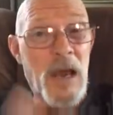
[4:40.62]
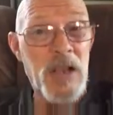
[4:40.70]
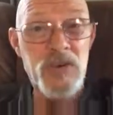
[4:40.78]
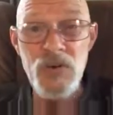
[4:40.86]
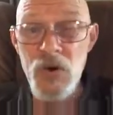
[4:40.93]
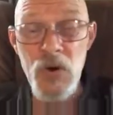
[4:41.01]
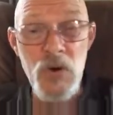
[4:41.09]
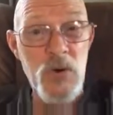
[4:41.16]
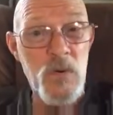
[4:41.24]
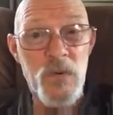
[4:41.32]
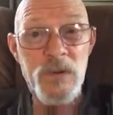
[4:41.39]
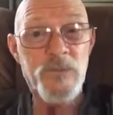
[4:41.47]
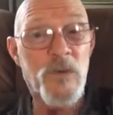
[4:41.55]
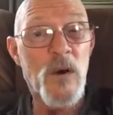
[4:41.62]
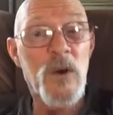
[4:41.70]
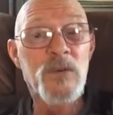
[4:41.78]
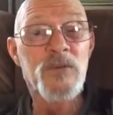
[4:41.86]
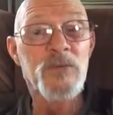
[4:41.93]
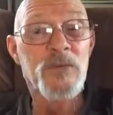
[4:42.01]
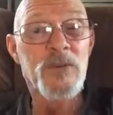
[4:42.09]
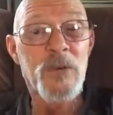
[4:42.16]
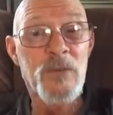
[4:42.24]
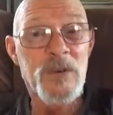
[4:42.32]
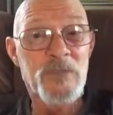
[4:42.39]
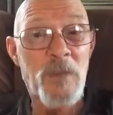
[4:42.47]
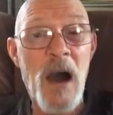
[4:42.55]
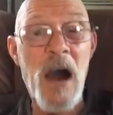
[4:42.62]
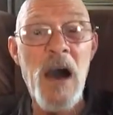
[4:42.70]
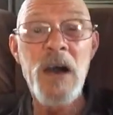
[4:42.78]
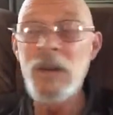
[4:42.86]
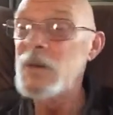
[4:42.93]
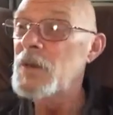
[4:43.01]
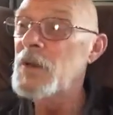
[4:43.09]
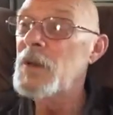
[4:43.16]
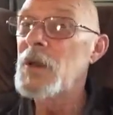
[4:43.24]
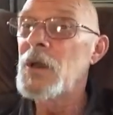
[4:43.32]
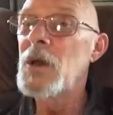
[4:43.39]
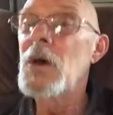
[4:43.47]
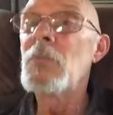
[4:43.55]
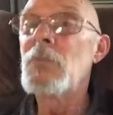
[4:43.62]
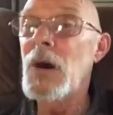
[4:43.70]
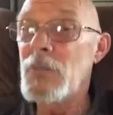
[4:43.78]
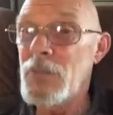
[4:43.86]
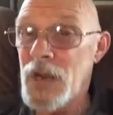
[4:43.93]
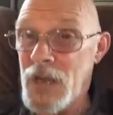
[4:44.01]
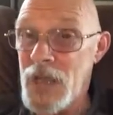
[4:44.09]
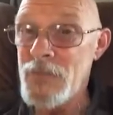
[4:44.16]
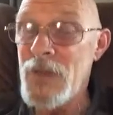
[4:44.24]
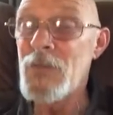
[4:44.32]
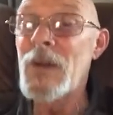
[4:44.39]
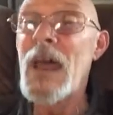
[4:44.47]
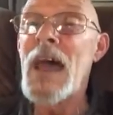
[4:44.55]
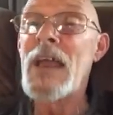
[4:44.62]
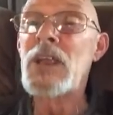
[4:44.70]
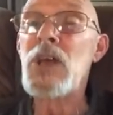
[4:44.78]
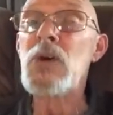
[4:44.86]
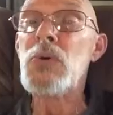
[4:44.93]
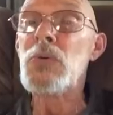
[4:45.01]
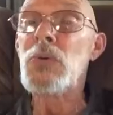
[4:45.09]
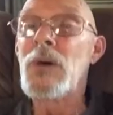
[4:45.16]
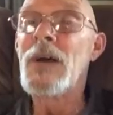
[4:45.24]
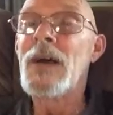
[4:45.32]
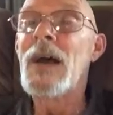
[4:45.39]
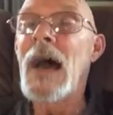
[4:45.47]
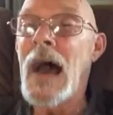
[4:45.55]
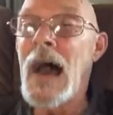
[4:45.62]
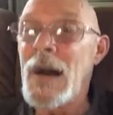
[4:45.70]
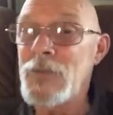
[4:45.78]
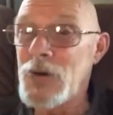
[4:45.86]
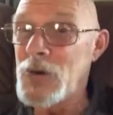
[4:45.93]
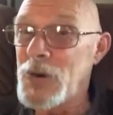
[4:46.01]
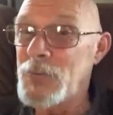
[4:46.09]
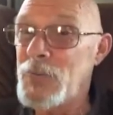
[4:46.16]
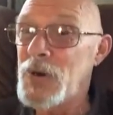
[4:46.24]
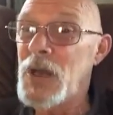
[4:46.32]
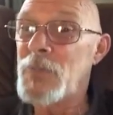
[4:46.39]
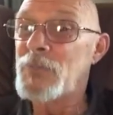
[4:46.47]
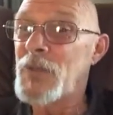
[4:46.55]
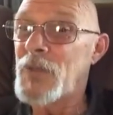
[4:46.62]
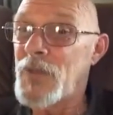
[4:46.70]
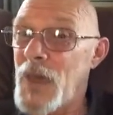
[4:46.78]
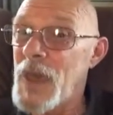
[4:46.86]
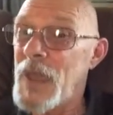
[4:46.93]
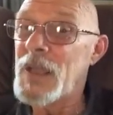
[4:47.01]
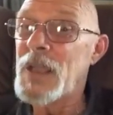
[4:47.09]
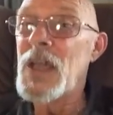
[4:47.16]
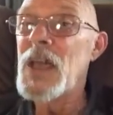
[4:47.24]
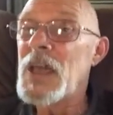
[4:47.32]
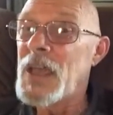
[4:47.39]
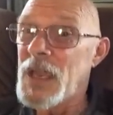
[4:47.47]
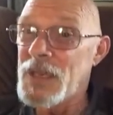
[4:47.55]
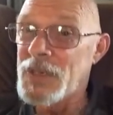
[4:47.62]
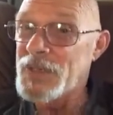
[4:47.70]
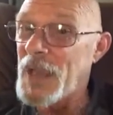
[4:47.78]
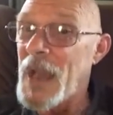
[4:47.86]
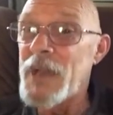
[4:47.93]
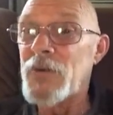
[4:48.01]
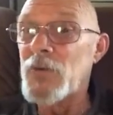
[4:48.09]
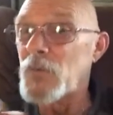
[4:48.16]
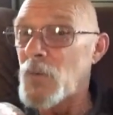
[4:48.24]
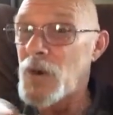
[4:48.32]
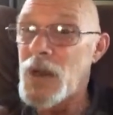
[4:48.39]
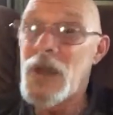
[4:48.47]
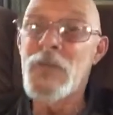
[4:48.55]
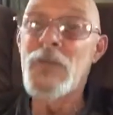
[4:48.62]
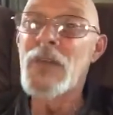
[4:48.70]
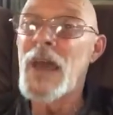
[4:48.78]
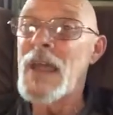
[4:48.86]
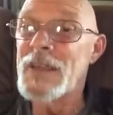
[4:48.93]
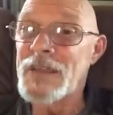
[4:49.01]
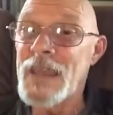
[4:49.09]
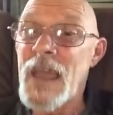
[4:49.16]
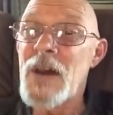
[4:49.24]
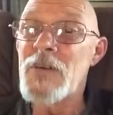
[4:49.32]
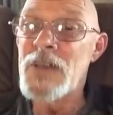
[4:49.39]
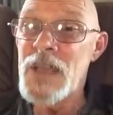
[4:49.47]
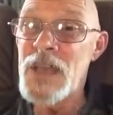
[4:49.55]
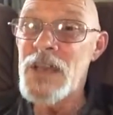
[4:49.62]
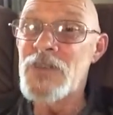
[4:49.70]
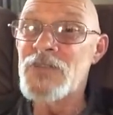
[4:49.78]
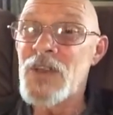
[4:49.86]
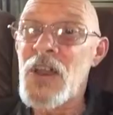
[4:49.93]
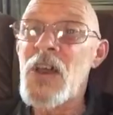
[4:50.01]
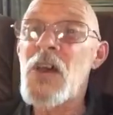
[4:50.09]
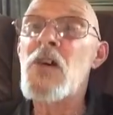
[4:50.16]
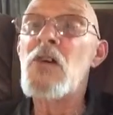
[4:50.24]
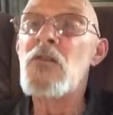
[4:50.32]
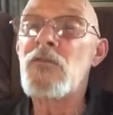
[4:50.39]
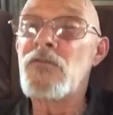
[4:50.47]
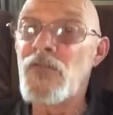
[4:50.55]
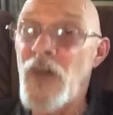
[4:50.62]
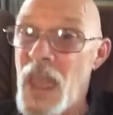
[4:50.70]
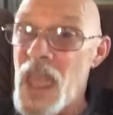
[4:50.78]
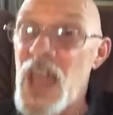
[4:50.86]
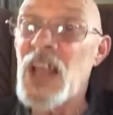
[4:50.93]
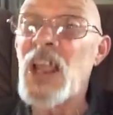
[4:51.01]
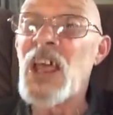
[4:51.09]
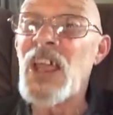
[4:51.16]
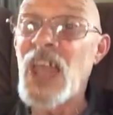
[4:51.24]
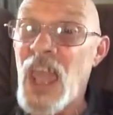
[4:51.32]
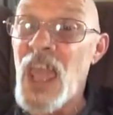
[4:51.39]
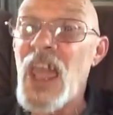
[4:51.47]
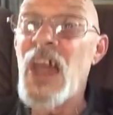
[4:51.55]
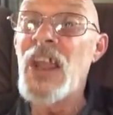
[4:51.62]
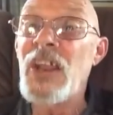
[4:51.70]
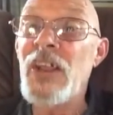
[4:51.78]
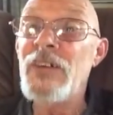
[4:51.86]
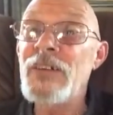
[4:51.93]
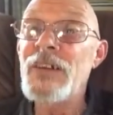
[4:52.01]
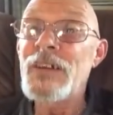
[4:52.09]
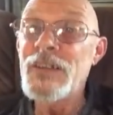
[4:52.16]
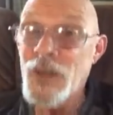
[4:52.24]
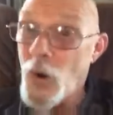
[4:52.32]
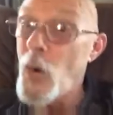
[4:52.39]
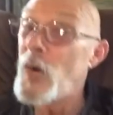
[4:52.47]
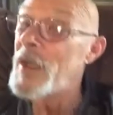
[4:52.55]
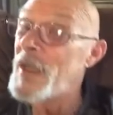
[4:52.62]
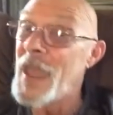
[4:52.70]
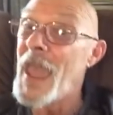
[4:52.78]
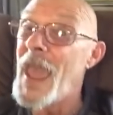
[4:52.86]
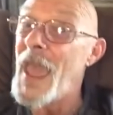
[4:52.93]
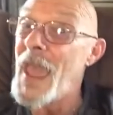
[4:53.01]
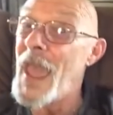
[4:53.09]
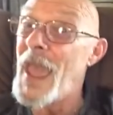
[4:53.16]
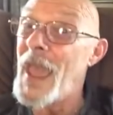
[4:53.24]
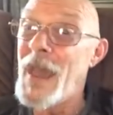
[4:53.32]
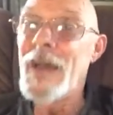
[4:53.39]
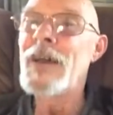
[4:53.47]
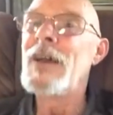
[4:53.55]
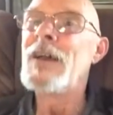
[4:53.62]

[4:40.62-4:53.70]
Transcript: not sure who was first to respond, but believe me when I do, I'm gonna put up the thing entitled, whatever that town is, Fail Again. Oh, yeah.